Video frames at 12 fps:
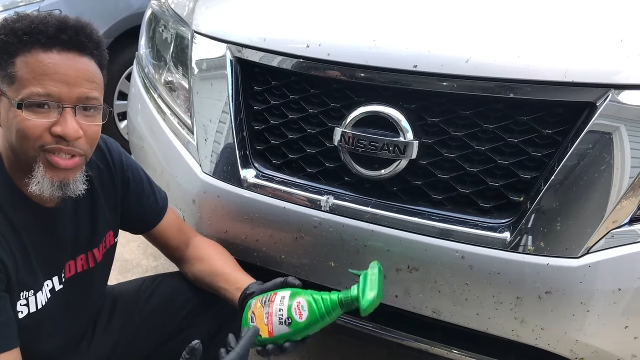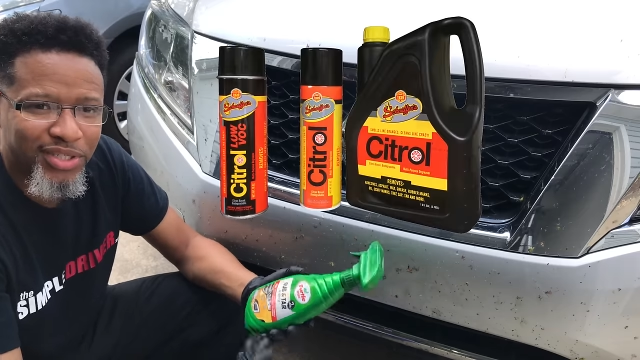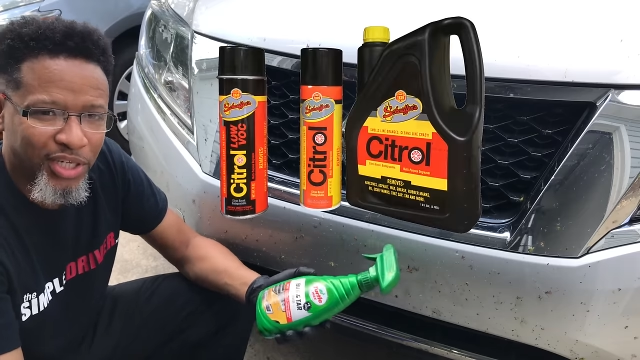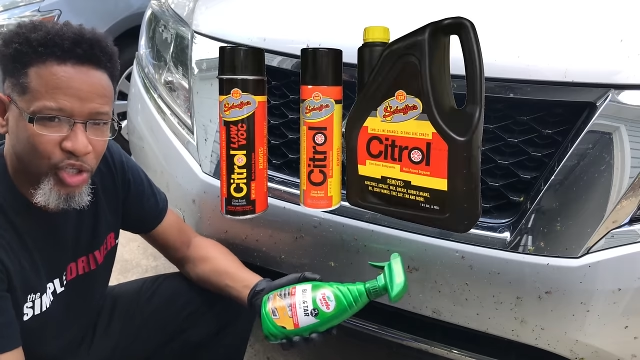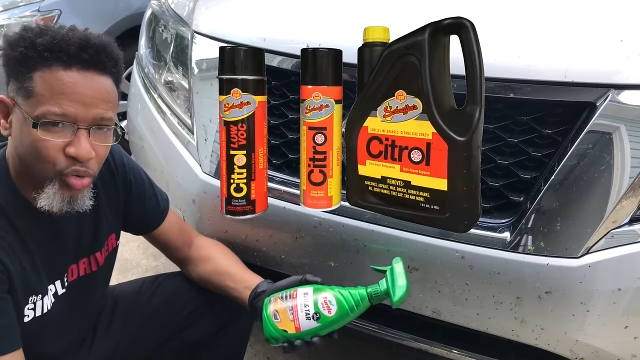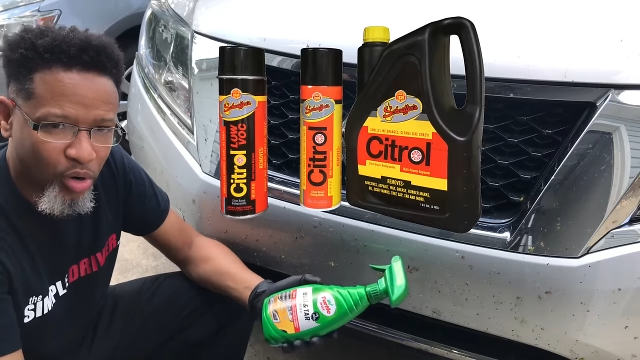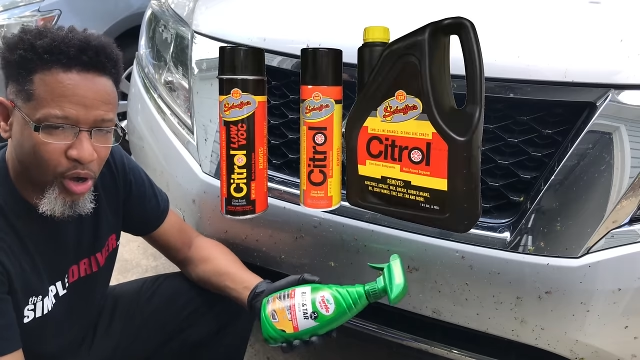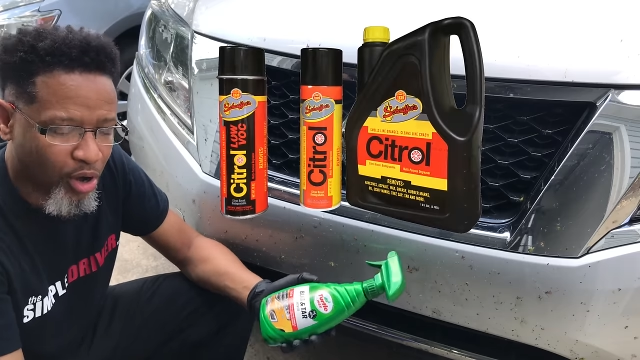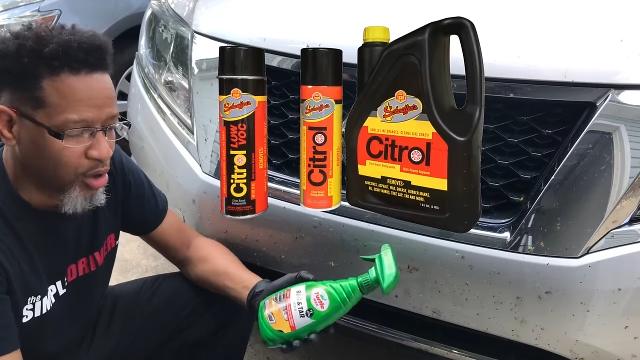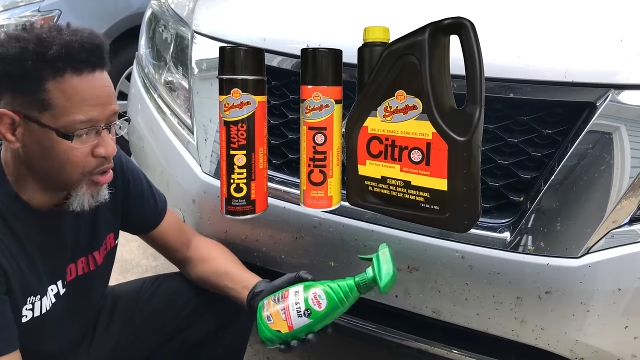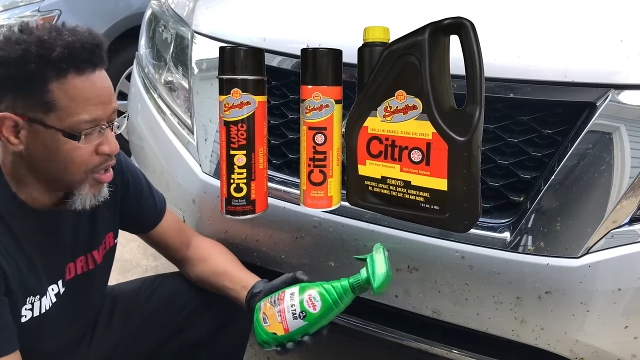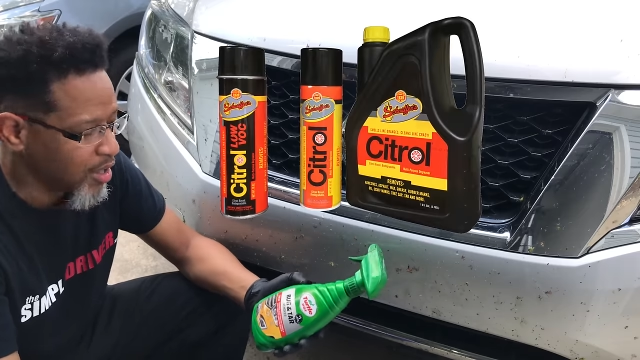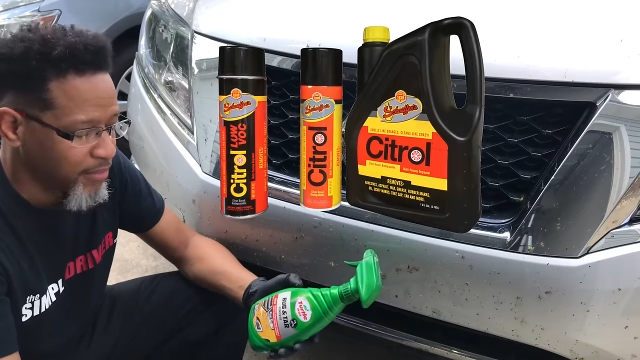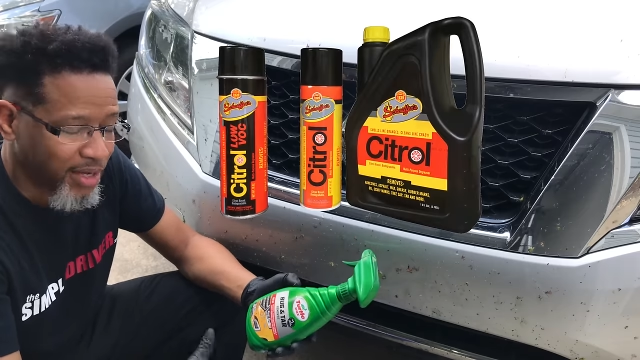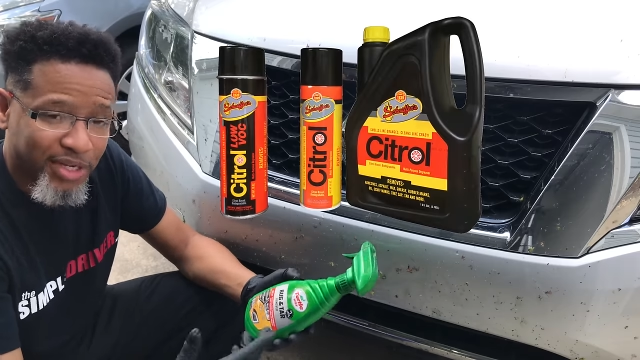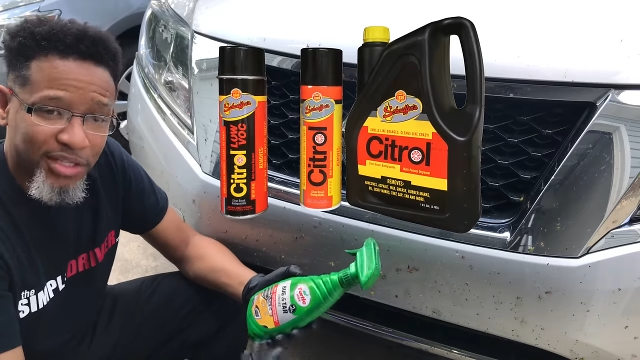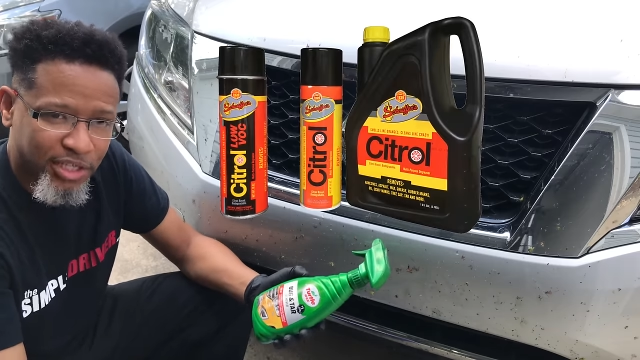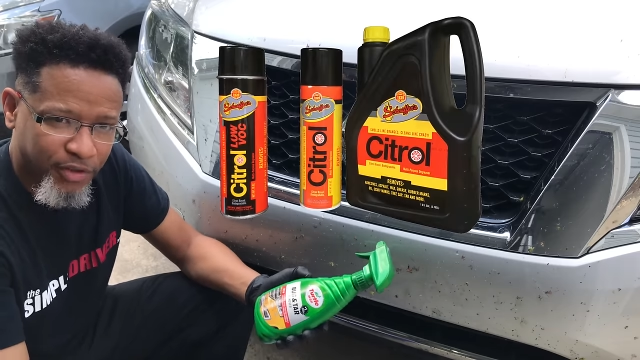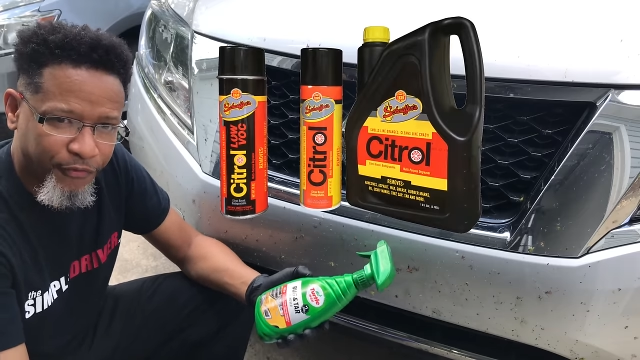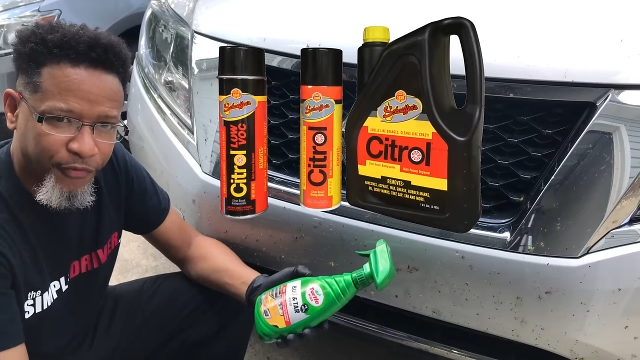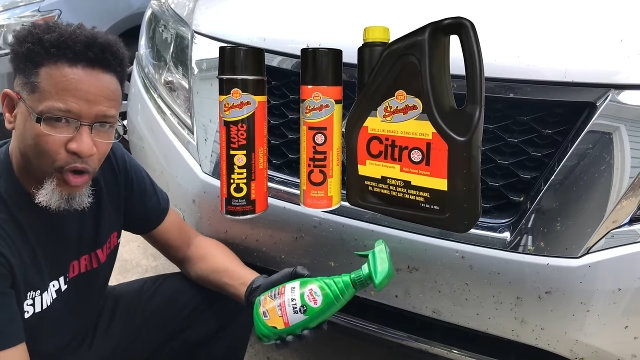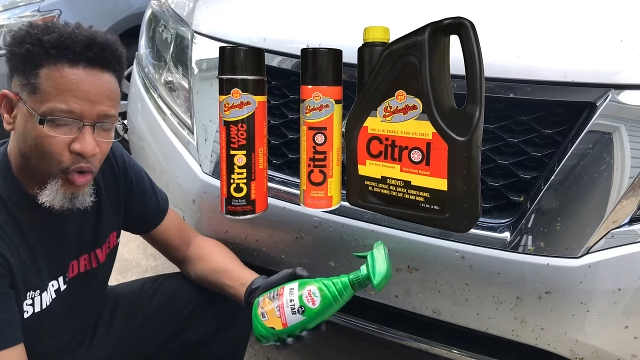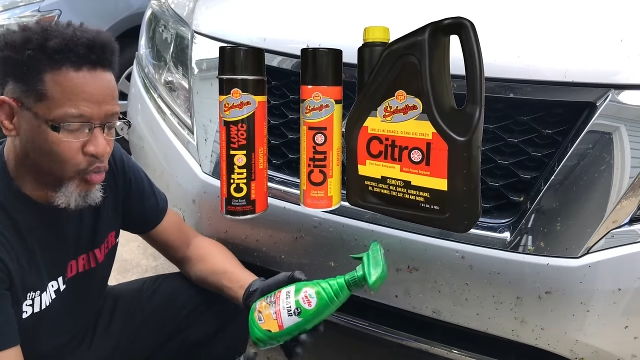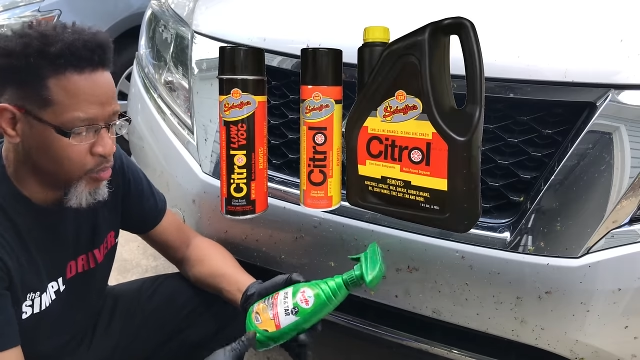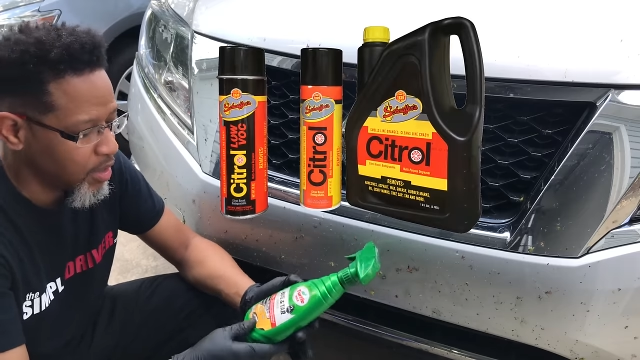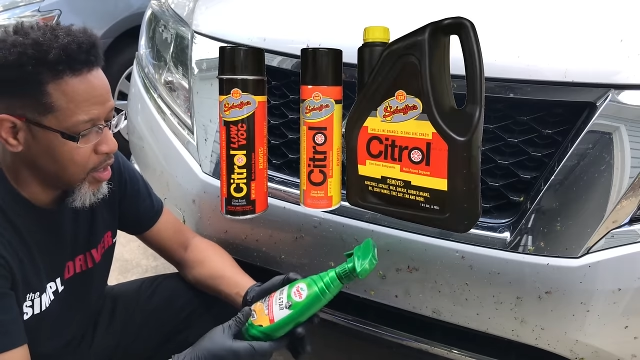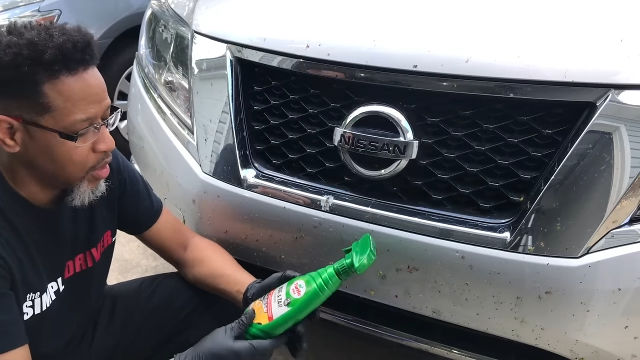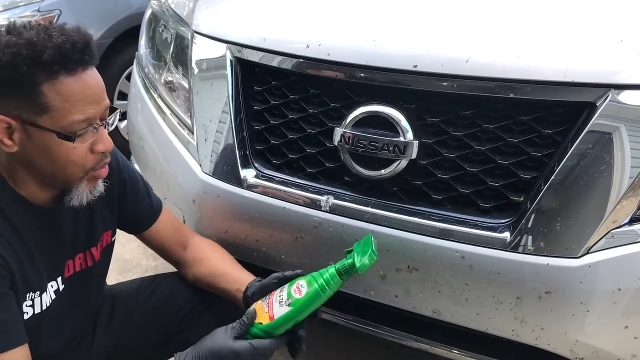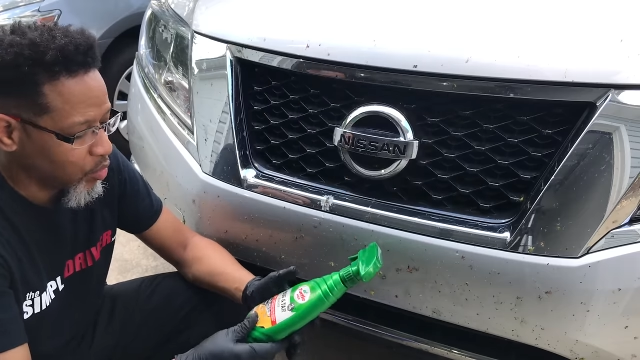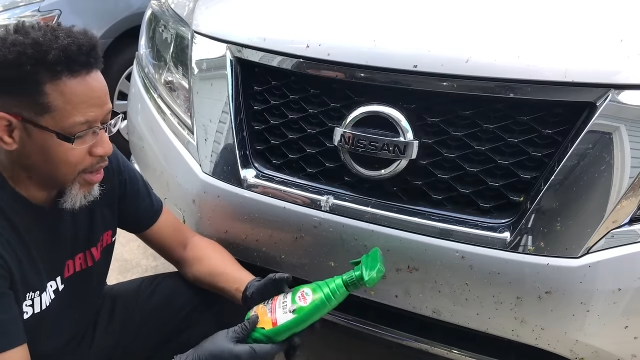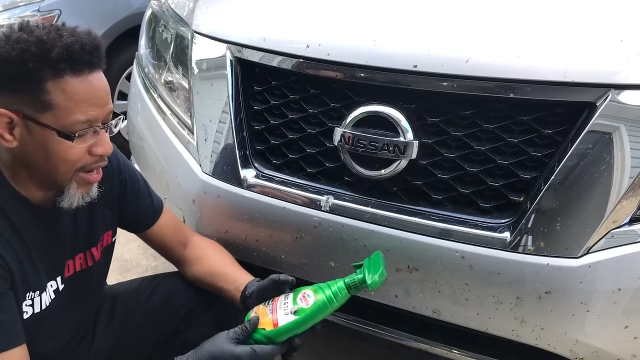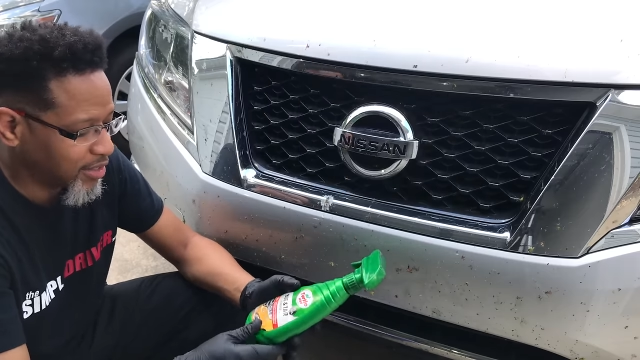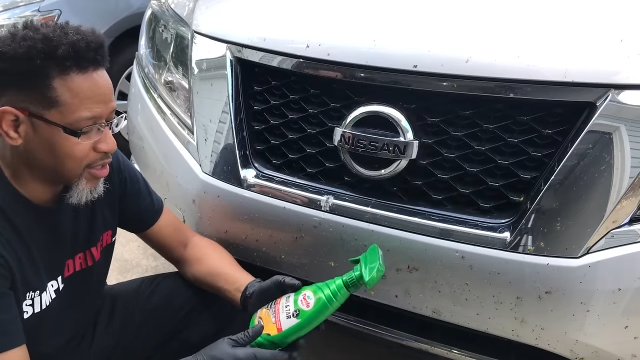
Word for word: Citrol because it's a foam, right?